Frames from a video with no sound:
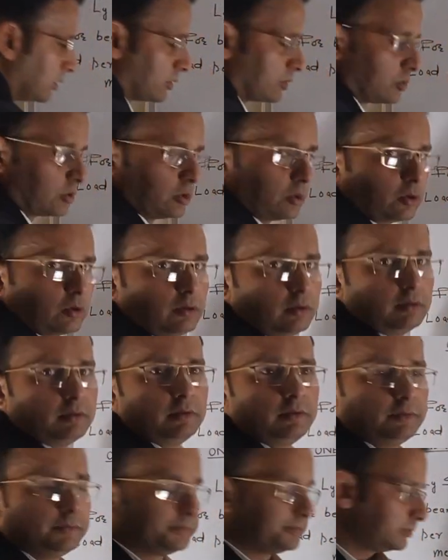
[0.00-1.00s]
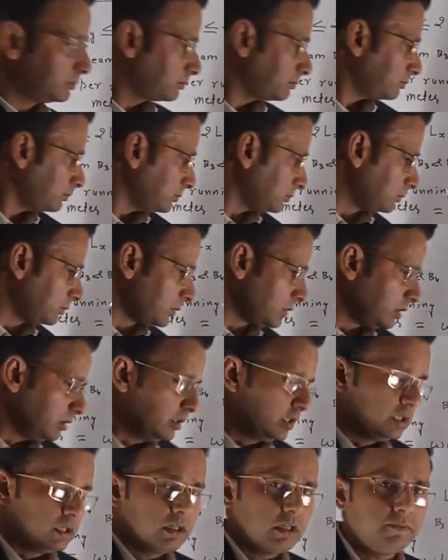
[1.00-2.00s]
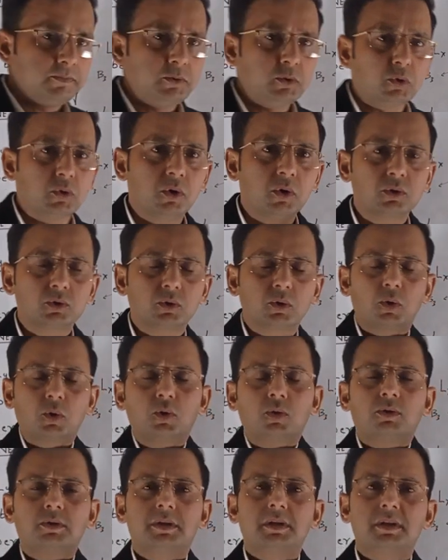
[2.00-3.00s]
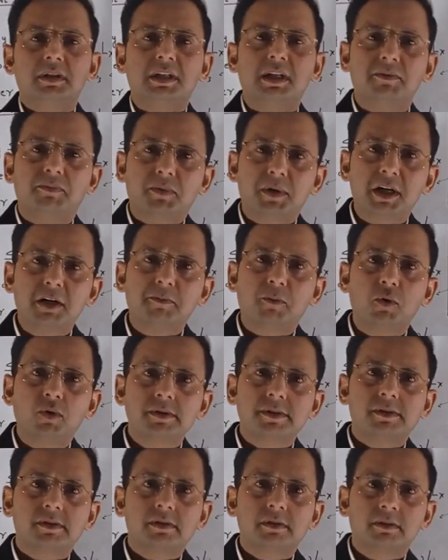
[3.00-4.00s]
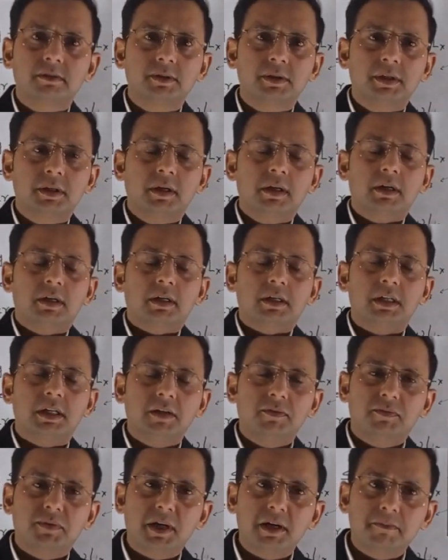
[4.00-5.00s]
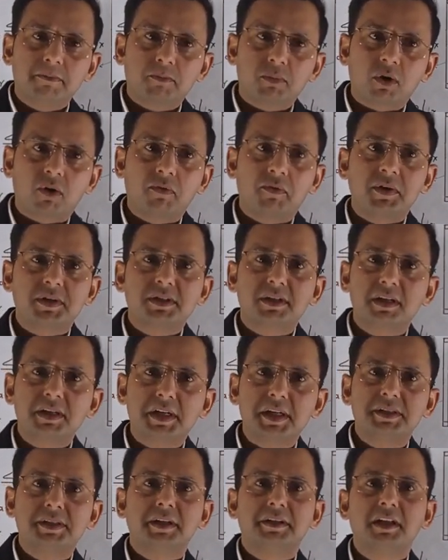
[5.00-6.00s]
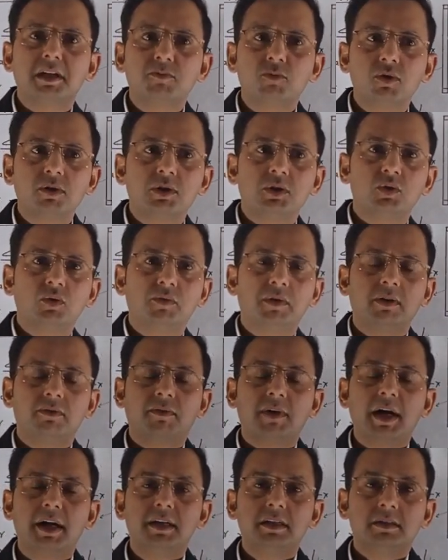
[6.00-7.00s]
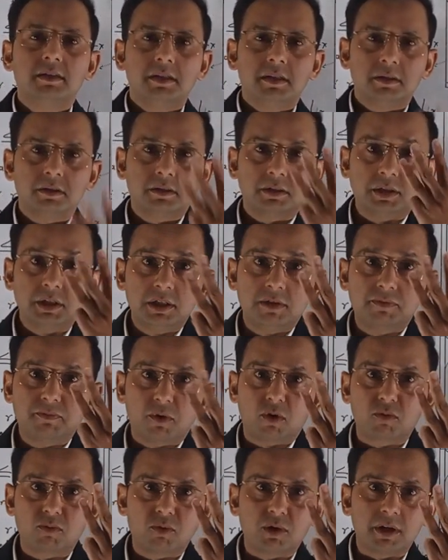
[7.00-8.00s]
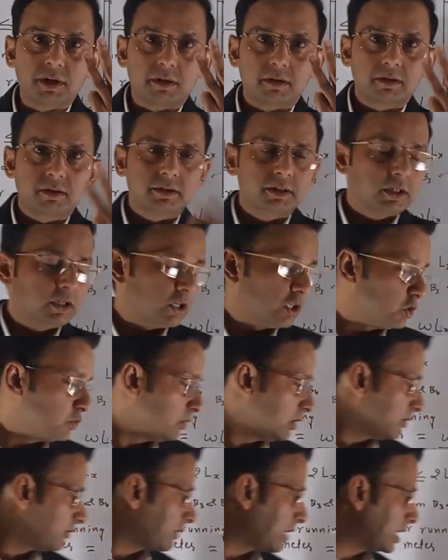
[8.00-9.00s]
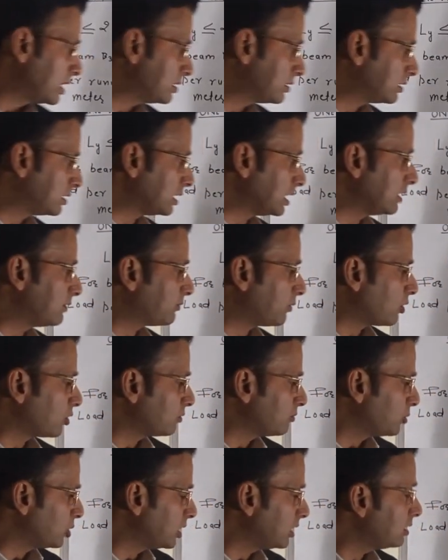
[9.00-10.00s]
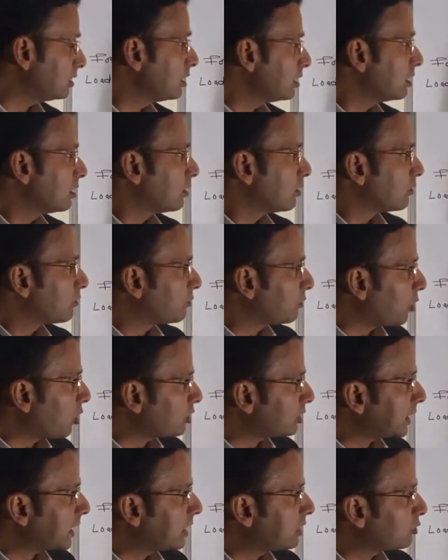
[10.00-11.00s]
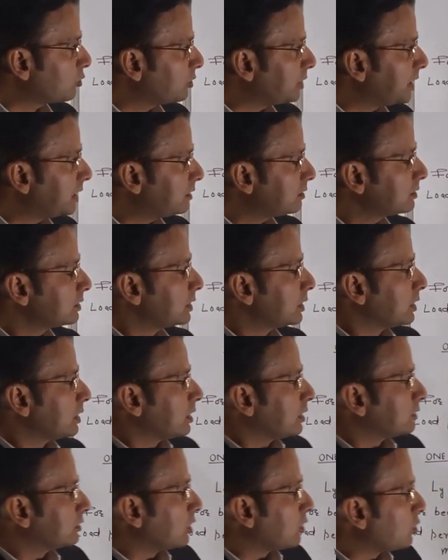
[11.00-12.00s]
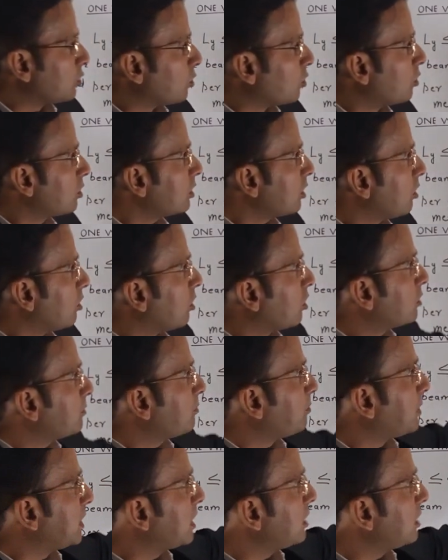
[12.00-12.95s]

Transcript: So if you go through different books, different professional designer book, you will find three formulae. You will find three formulae for calculate the load on